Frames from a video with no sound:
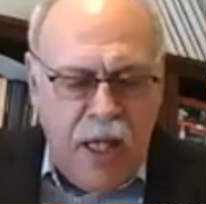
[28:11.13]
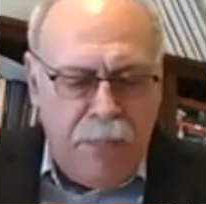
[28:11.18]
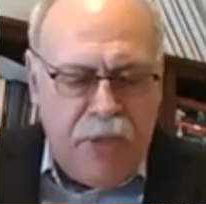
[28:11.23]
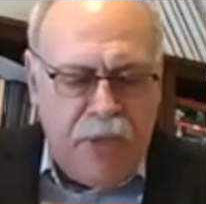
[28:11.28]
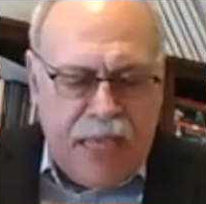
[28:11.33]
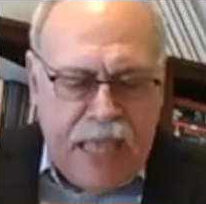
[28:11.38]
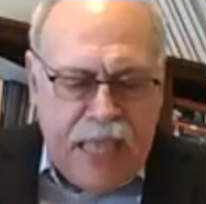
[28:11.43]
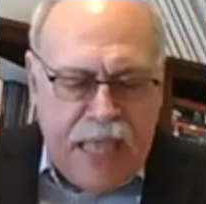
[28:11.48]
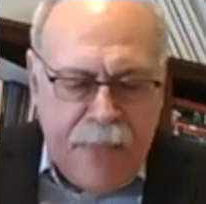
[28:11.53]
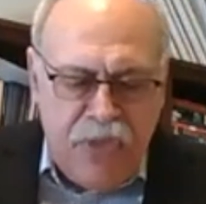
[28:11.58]

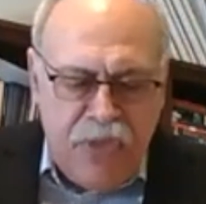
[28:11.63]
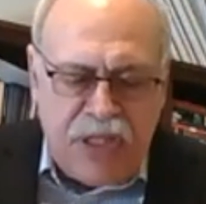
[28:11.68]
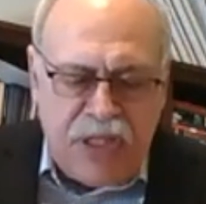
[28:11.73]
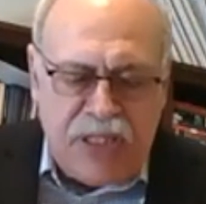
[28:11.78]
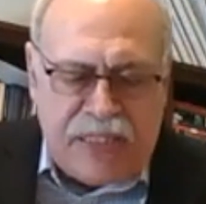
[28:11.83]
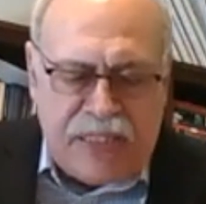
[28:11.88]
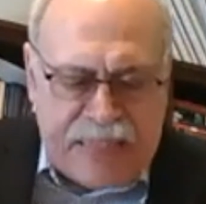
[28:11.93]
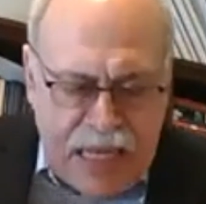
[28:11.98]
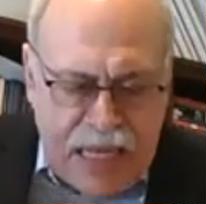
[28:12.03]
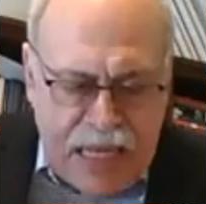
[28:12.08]
became the
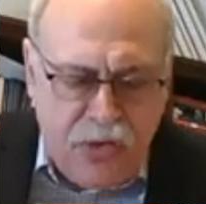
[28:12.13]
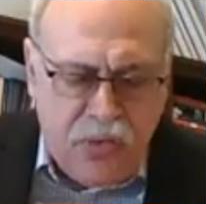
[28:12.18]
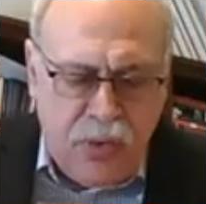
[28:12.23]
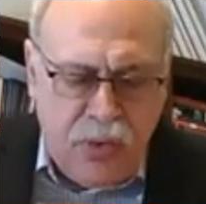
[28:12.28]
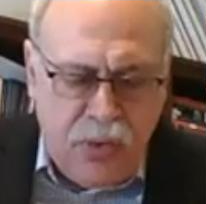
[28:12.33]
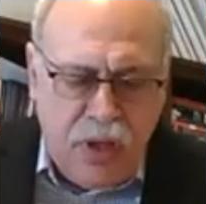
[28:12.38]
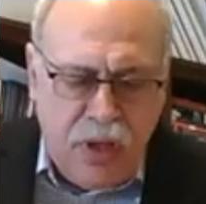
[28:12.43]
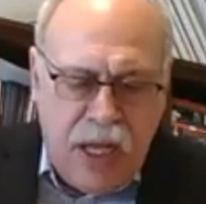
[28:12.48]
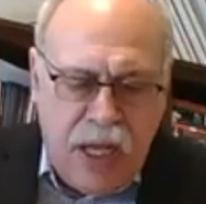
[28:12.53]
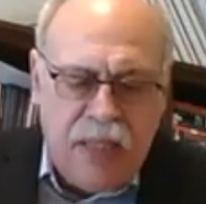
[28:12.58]

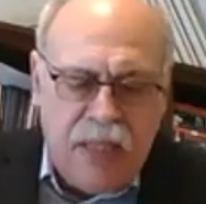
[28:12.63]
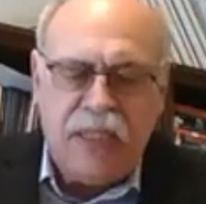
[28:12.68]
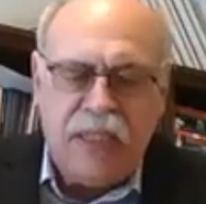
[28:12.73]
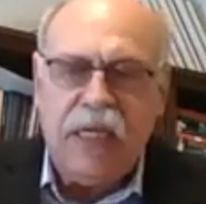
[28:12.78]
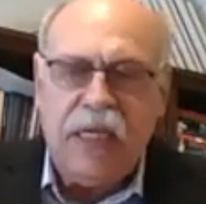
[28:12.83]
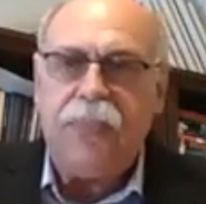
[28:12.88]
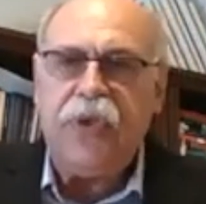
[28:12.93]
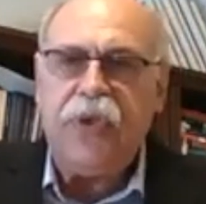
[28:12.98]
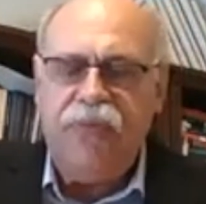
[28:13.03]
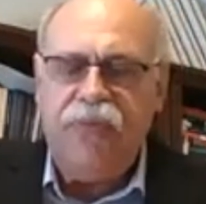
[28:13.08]
central
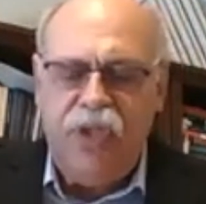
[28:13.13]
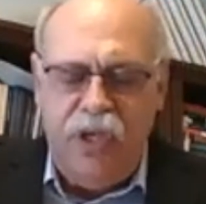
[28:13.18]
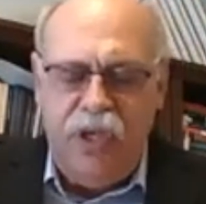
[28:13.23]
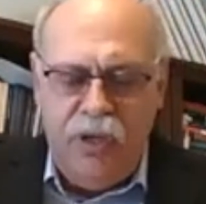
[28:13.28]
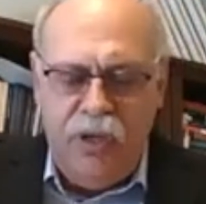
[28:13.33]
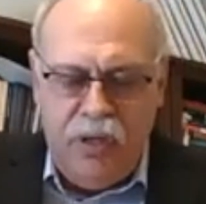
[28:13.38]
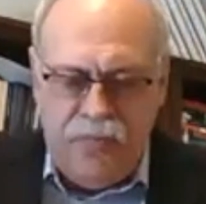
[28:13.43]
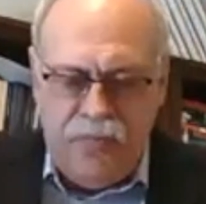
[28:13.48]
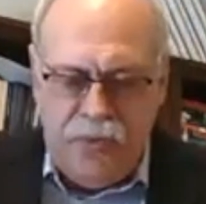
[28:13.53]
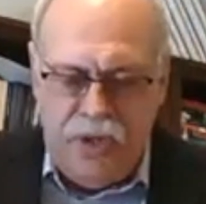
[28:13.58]
concept of the
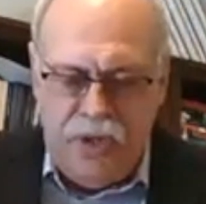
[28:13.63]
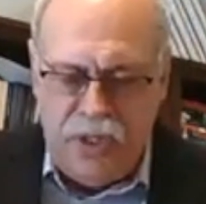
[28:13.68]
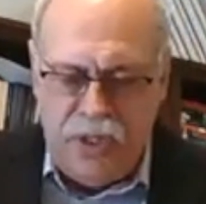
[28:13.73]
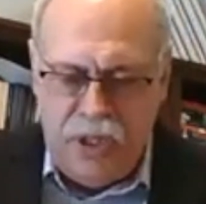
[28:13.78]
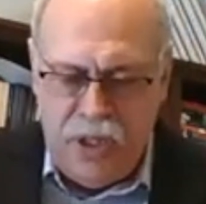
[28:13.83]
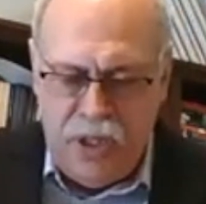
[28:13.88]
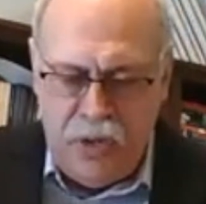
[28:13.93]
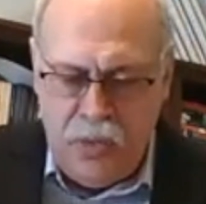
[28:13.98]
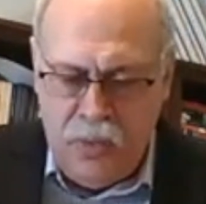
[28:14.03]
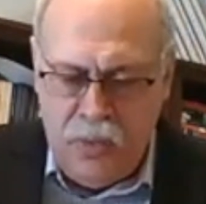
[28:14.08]
universe,
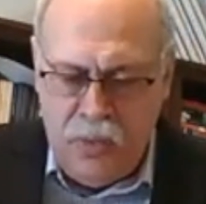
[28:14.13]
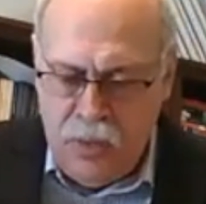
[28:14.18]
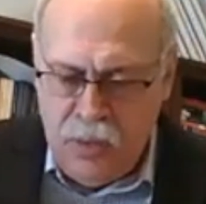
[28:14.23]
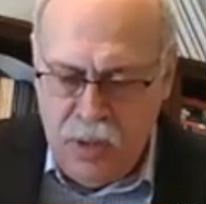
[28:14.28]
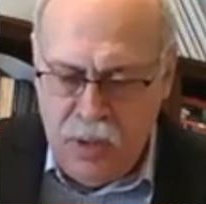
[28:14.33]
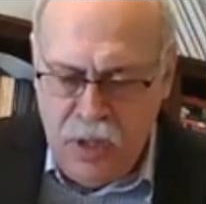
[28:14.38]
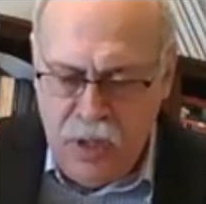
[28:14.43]
unquote.